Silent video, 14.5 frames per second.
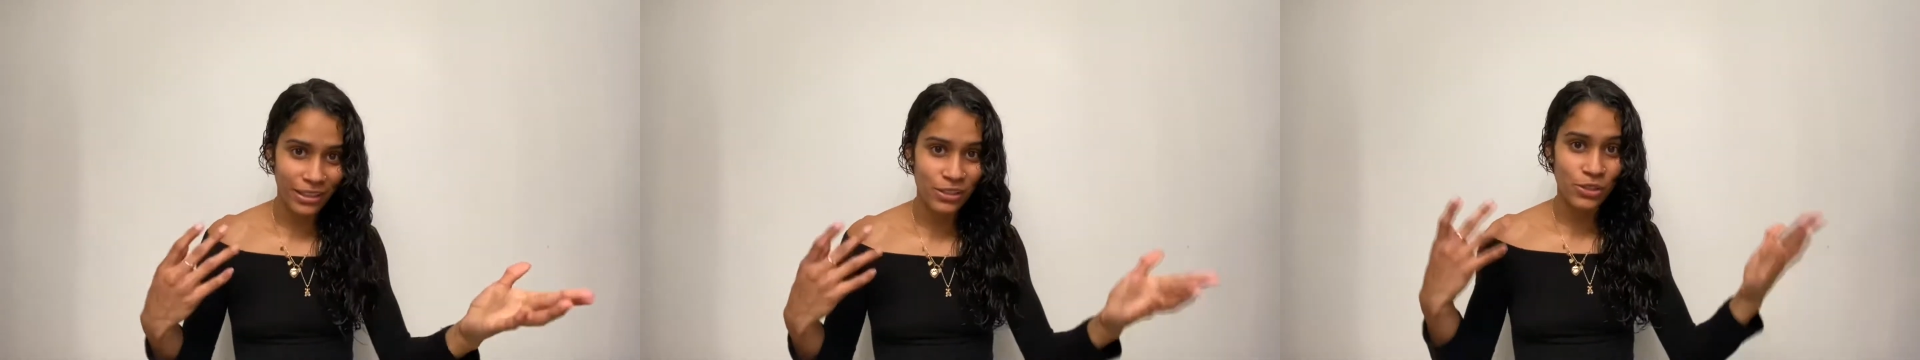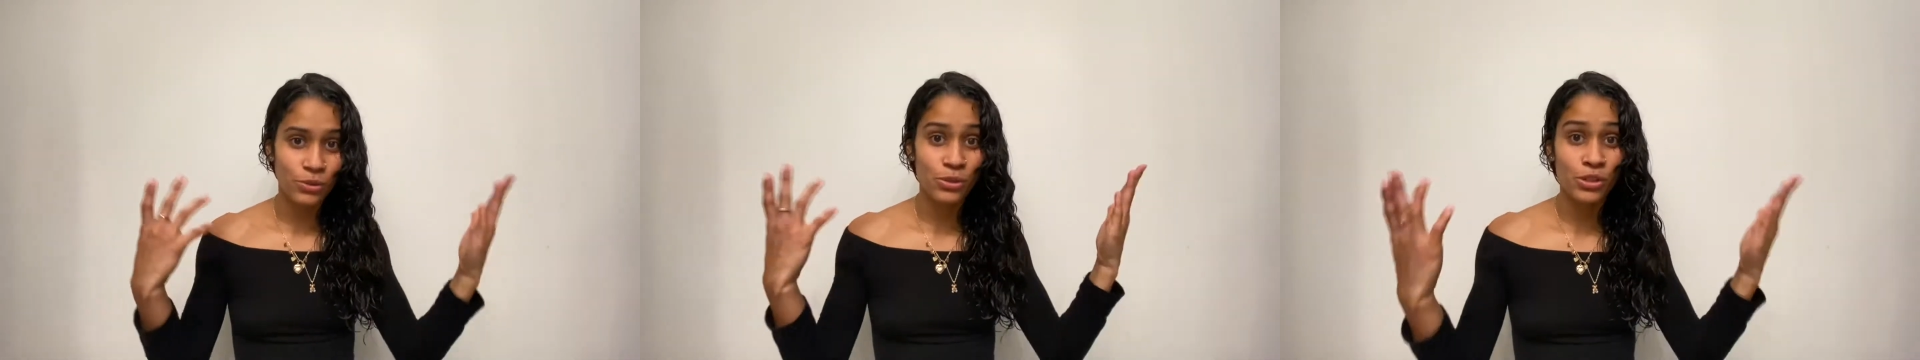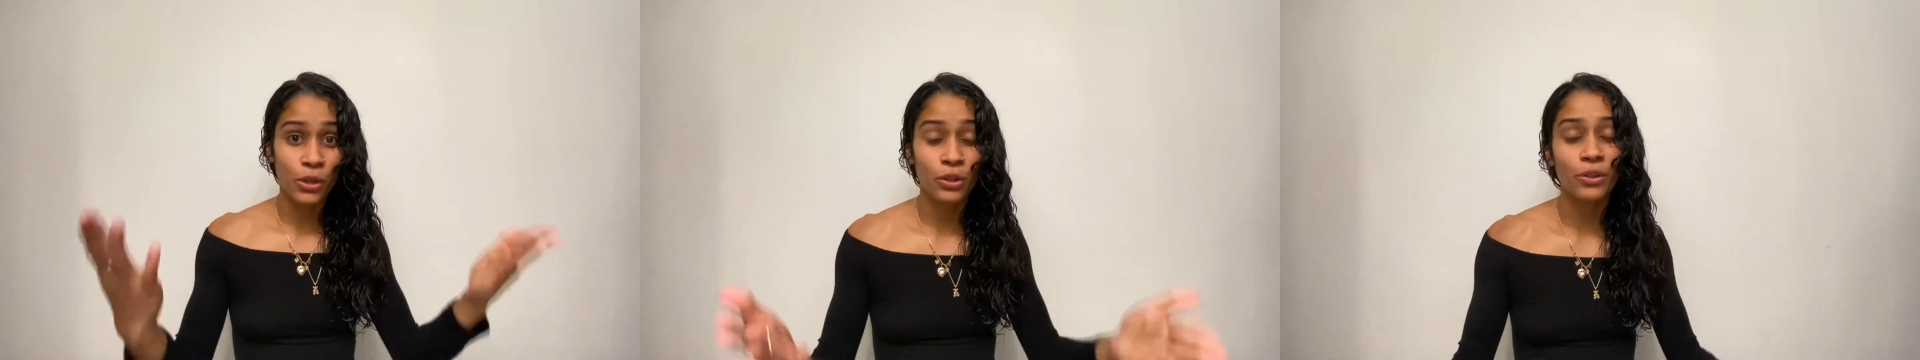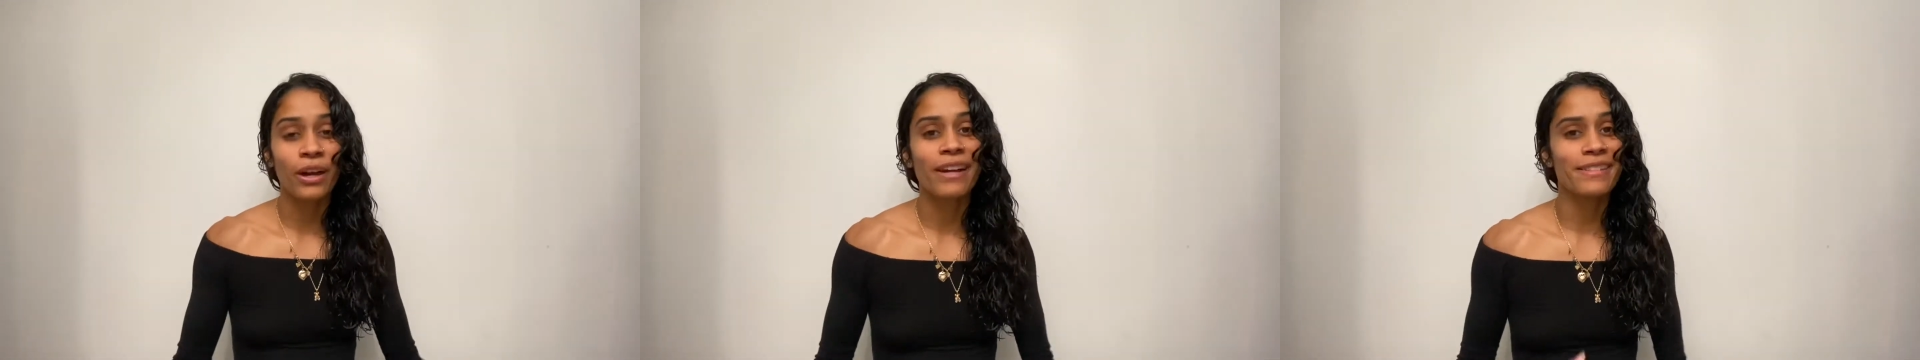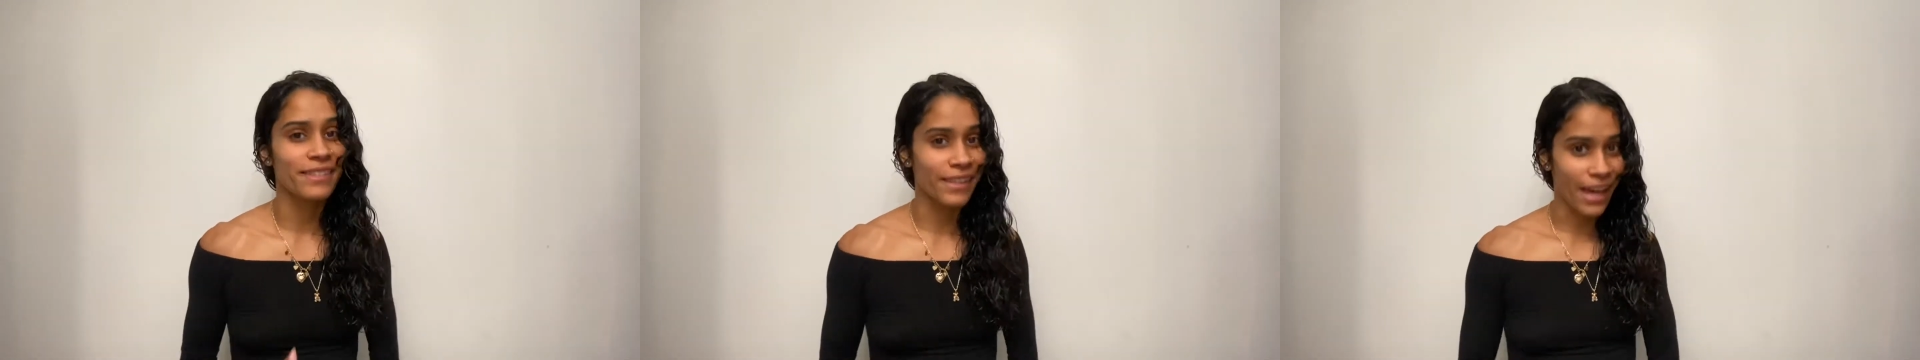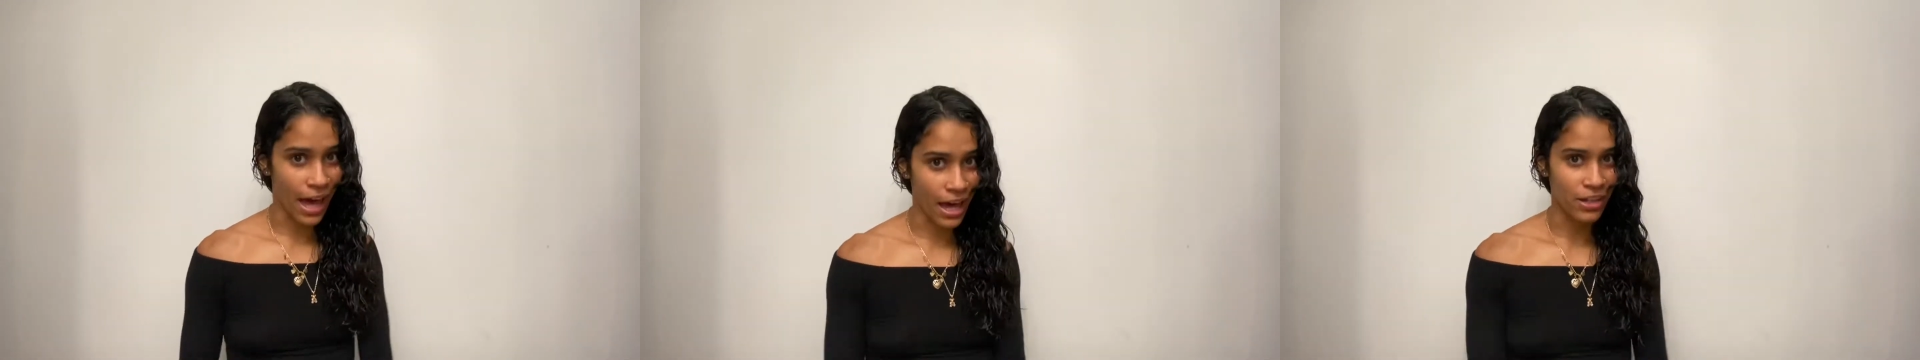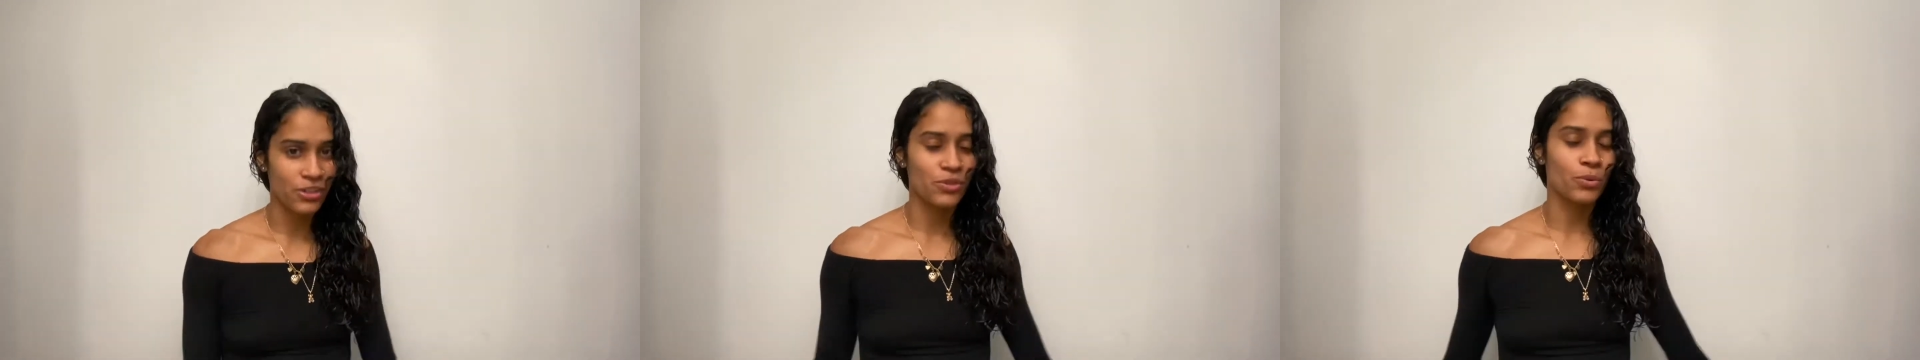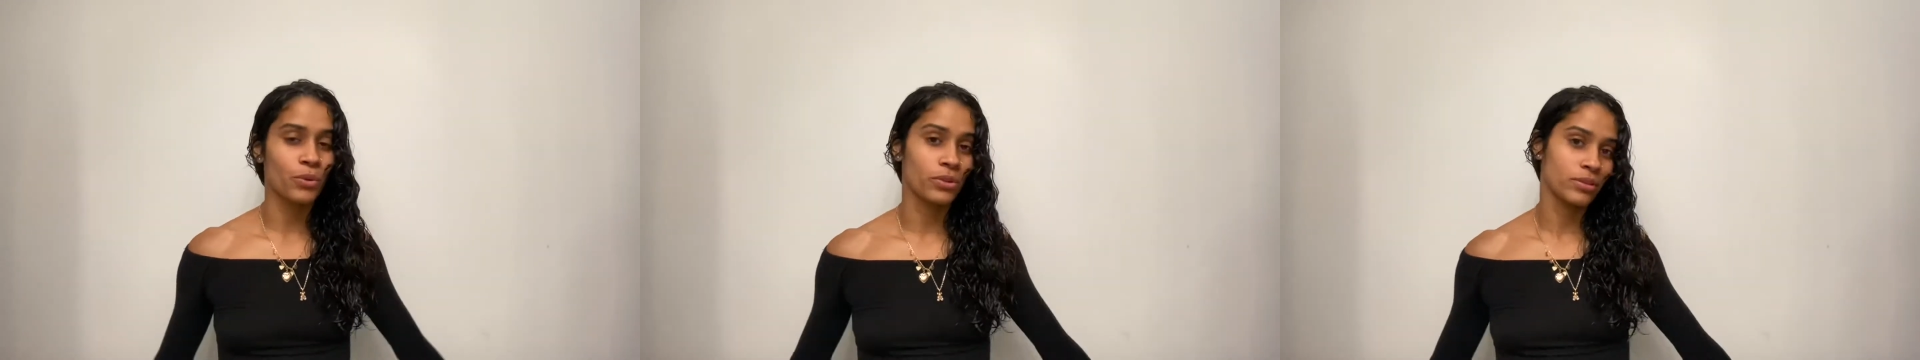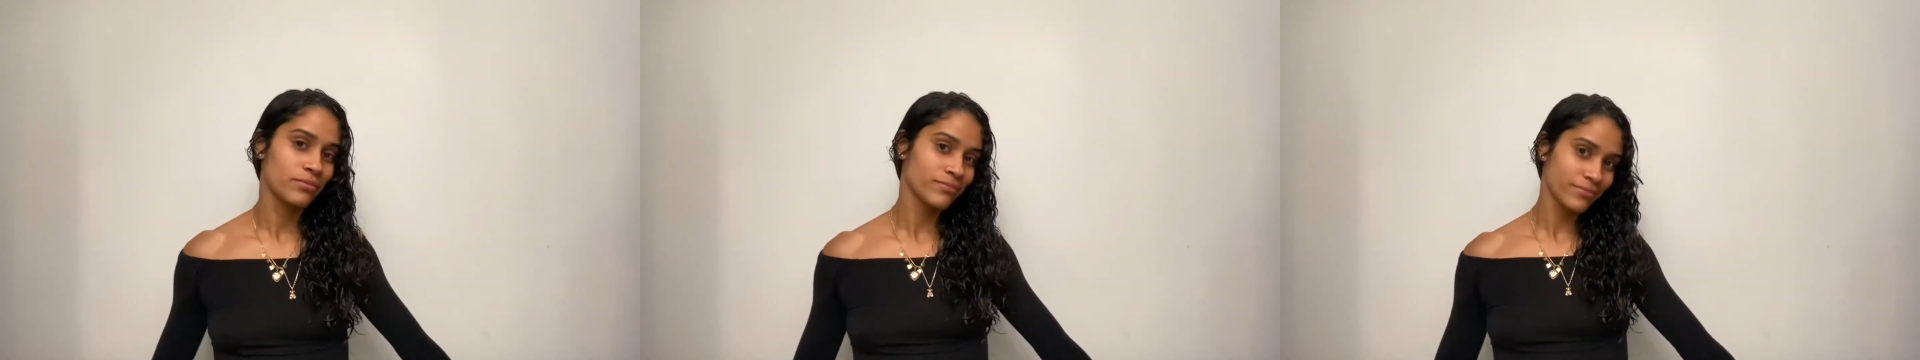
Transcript: to show you guys the actual